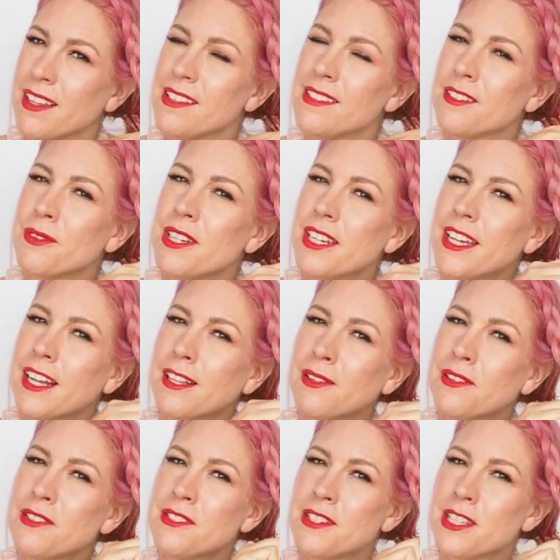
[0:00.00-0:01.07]
So when you get
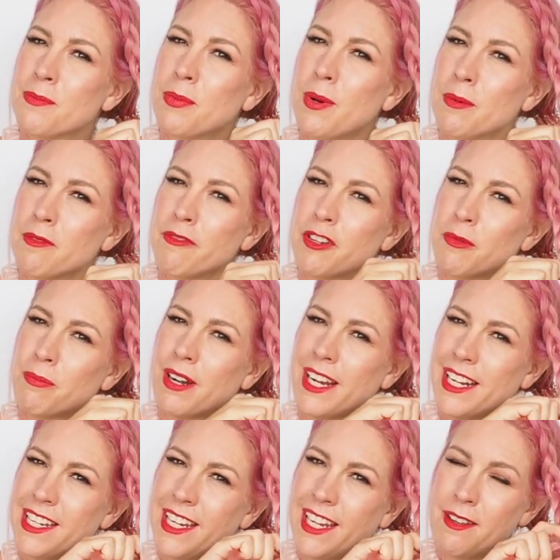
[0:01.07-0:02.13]
close to the bottom of your braid
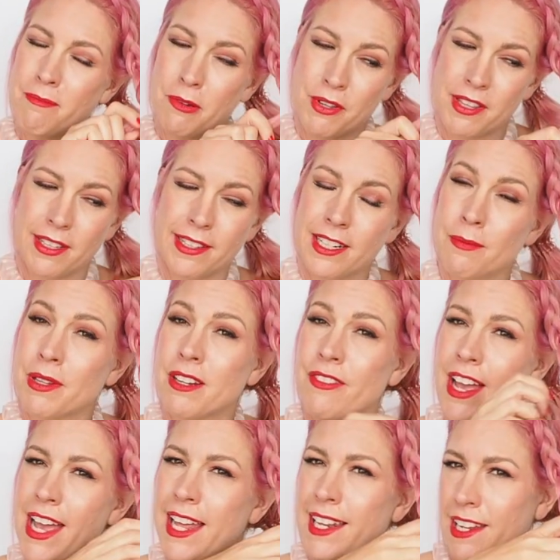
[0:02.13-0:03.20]
here, but with a little bit of
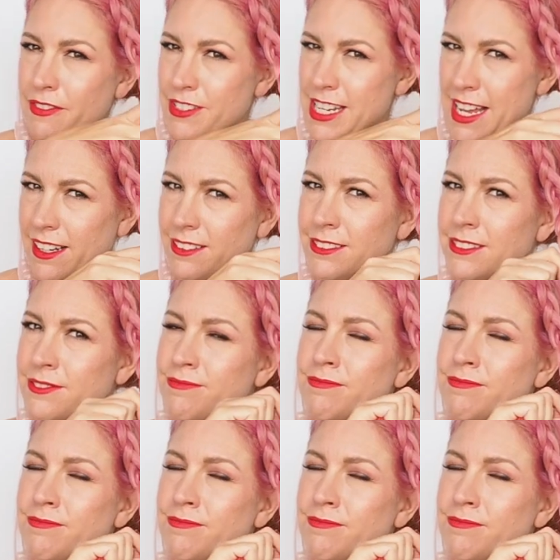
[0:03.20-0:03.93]
hair left out,